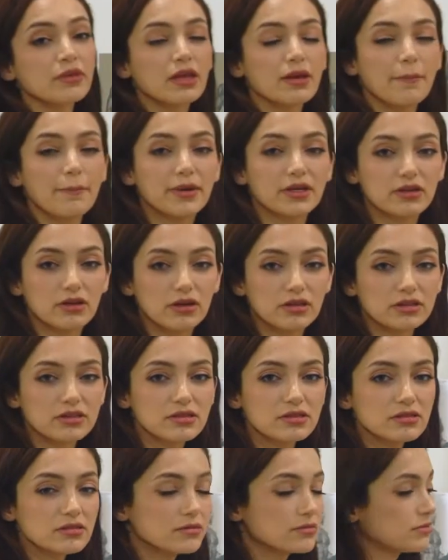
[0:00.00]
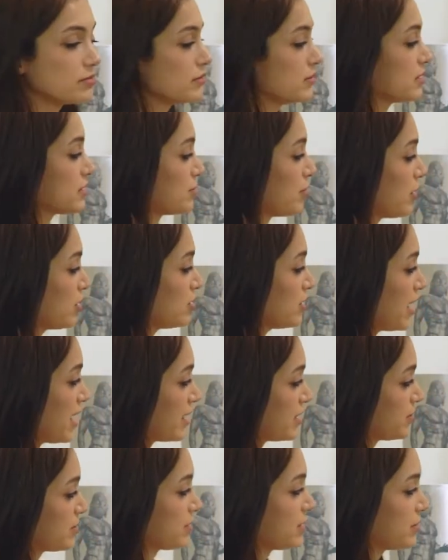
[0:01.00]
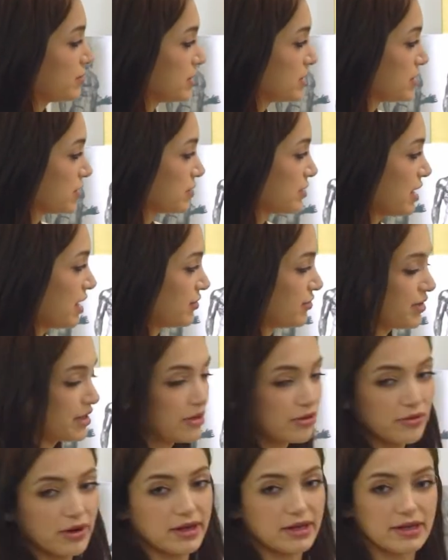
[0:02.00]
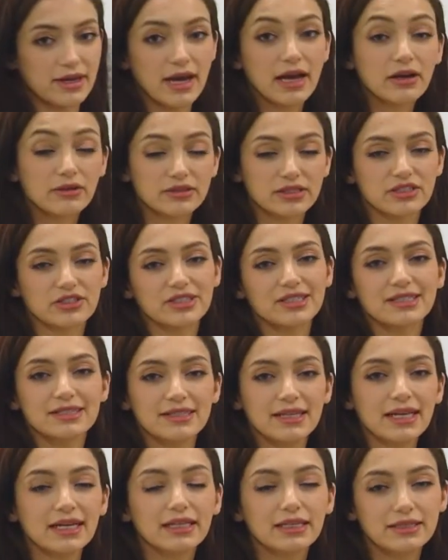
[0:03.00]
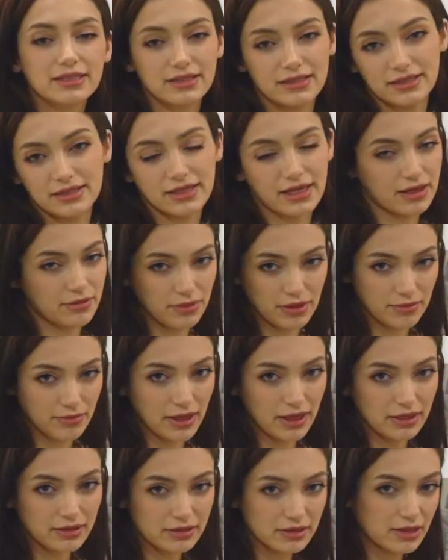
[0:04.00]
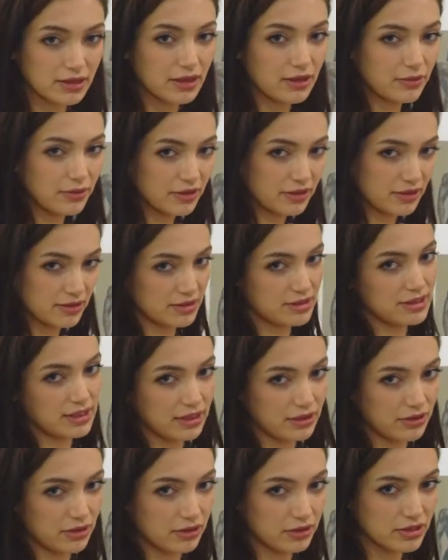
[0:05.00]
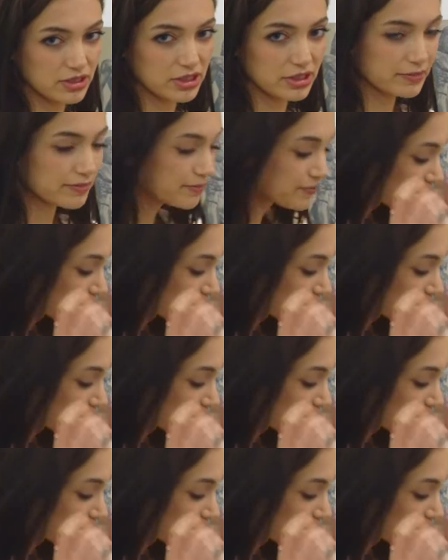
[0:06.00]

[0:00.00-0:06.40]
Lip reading: But also, smaller items that we don't have here right now, such as necklaces, can be made with this technology.